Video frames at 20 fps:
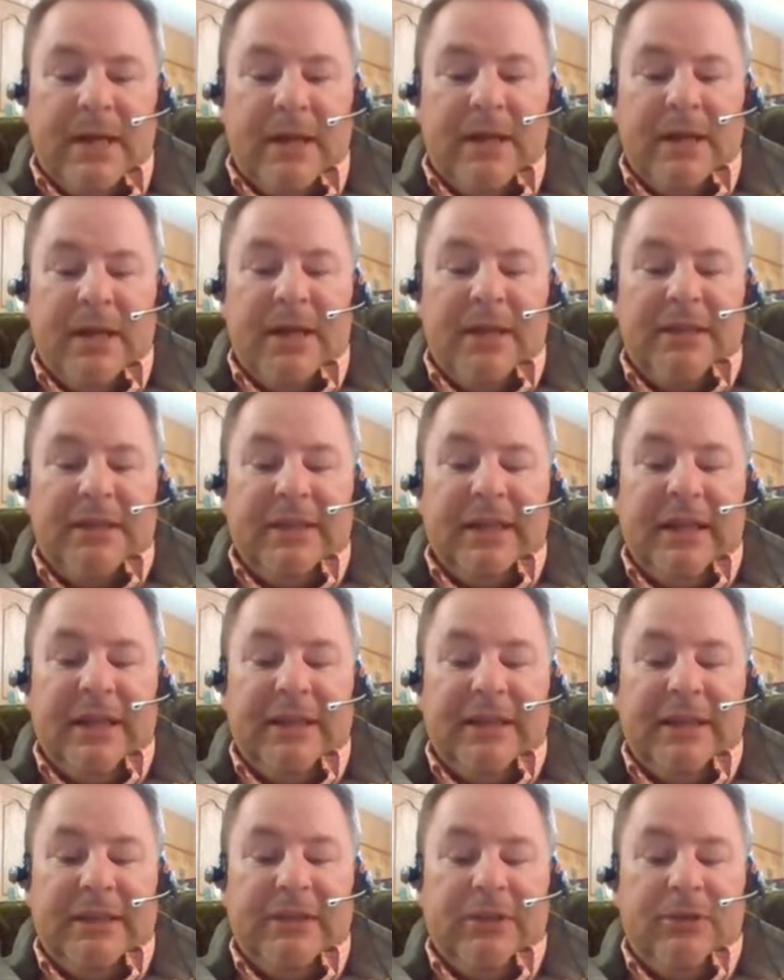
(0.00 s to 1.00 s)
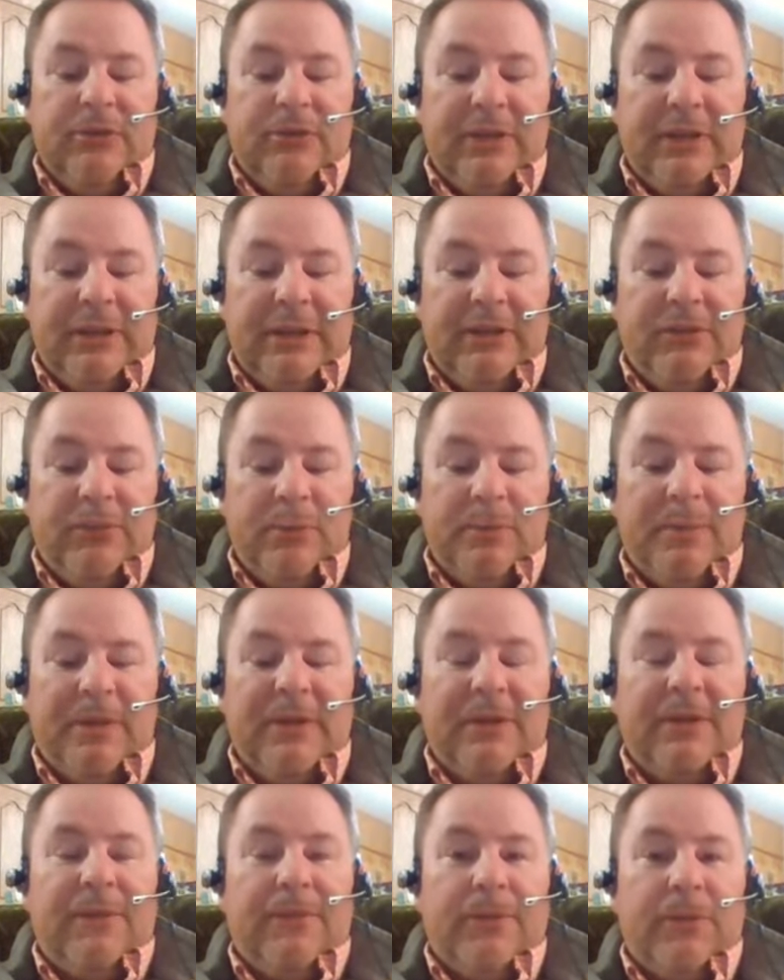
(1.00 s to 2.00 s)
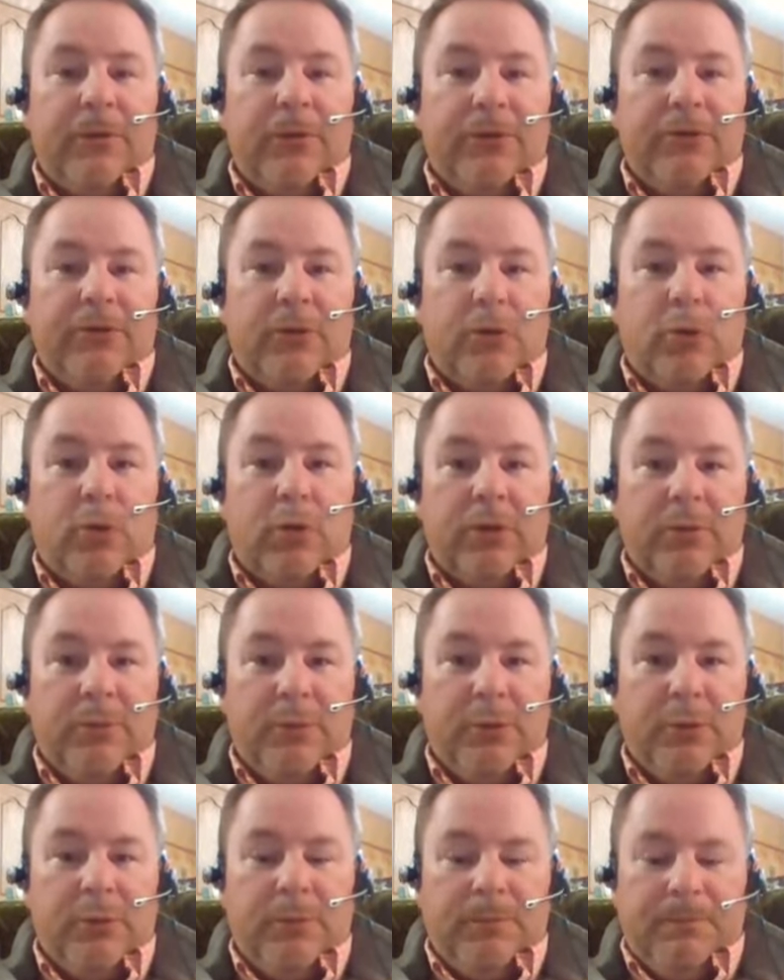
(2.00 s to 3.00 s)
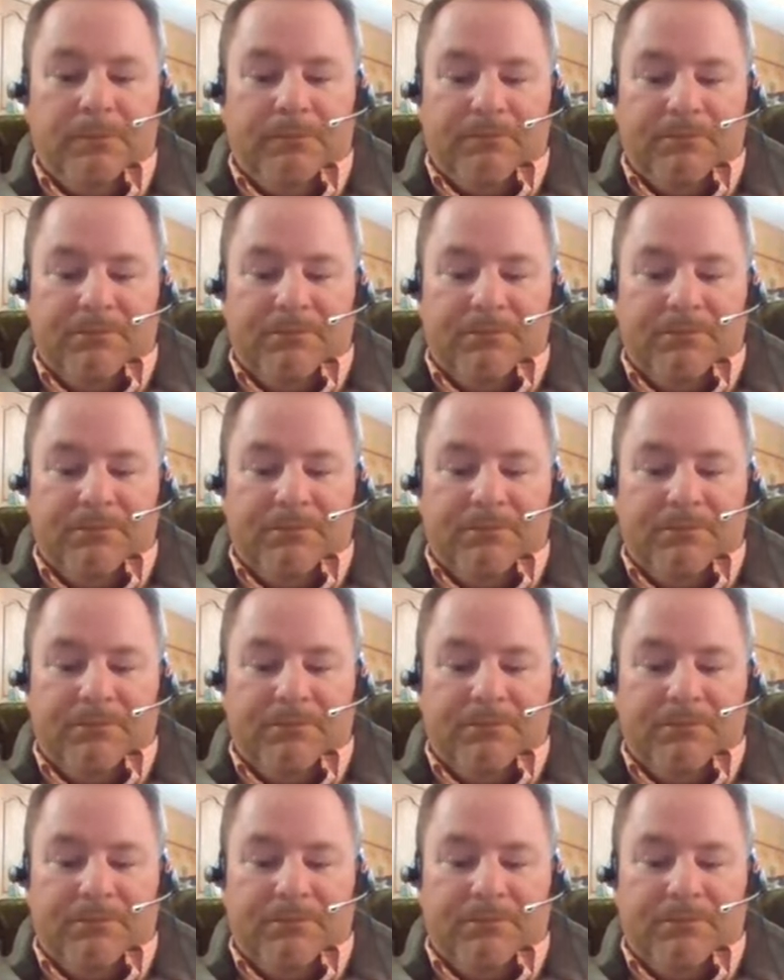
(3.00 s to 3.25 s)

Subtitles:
90 degrees would be the first quarter moon.